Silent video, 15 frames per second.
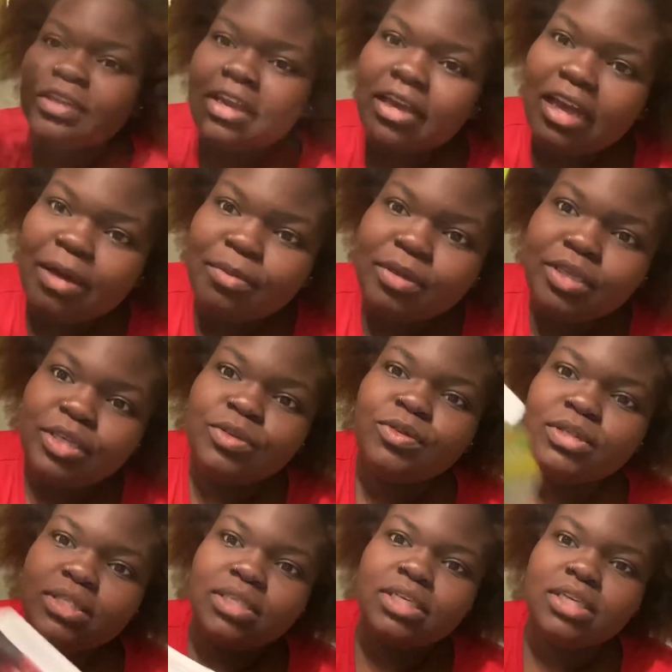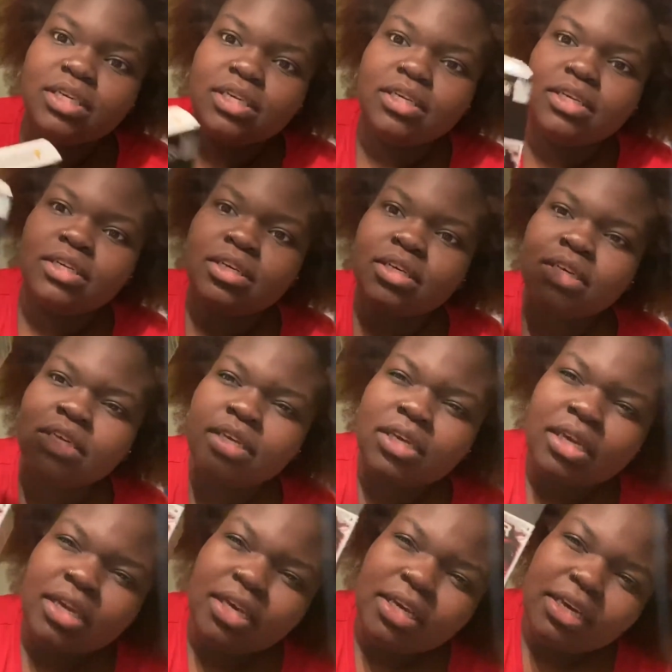I'm gonna use the
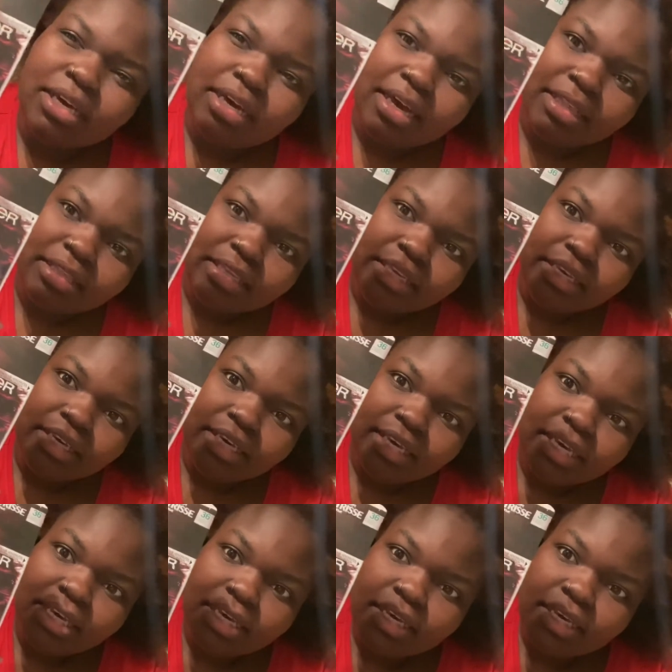Garnier